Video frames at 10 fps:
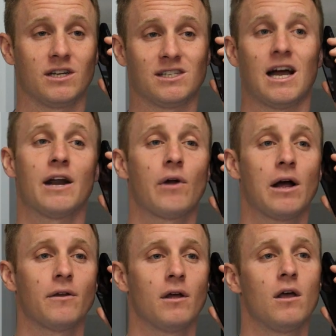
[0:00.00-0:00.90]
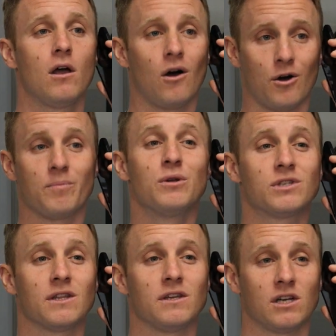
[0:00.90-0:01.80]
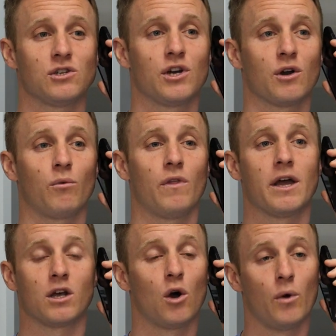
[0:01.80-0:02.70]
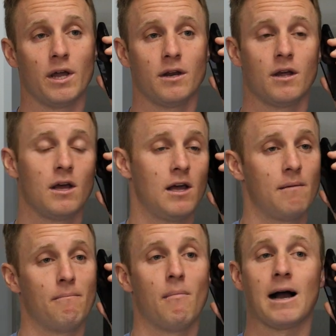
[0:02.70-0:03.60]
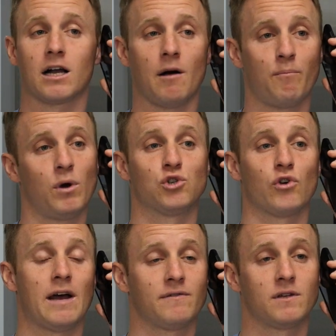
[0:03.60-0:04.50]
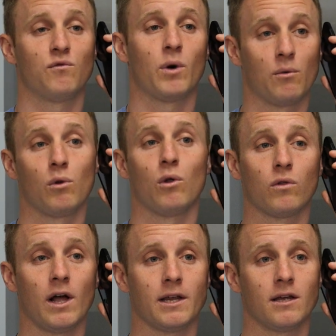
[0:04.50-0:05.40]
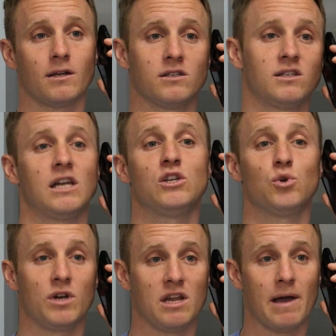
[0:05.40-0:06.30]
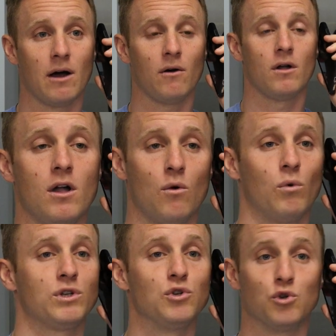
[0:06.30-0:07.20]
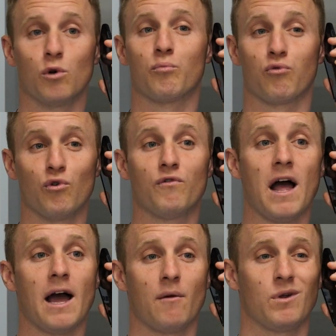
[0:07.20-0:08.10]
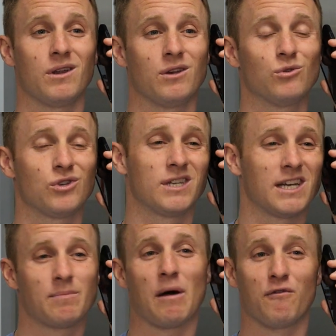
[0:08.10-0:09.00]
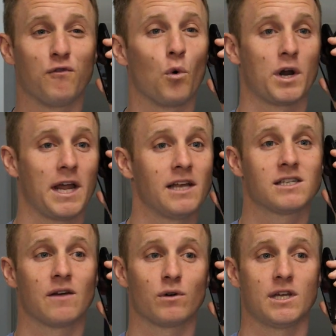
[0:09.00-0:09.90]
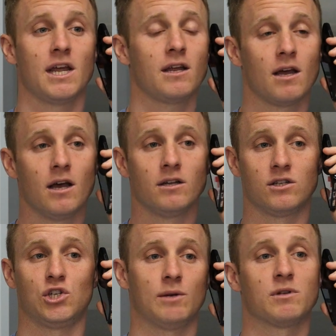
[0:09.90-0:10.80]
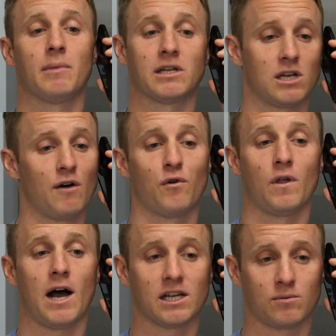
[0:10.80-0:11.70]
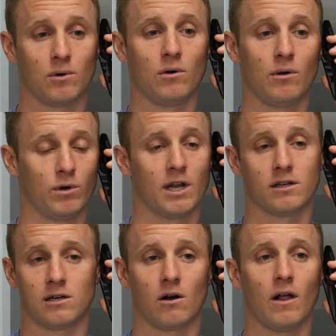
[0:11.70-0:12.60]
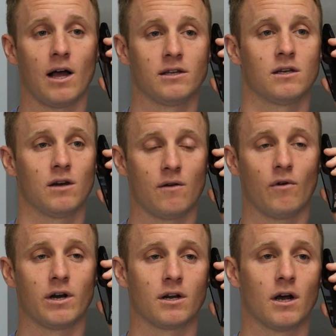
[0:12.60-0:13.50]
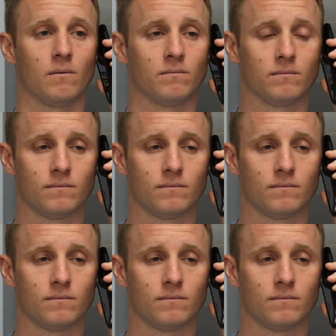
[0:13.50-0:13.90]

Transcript: can design around. Our DePuy Synthes engineer will then go in, mock up a draft of what it will look like, send you an email. Once you do approve that, we usually takes about four days, give or take, to ship to myself or the hospital. We'll get it sterilized and, and ready to go.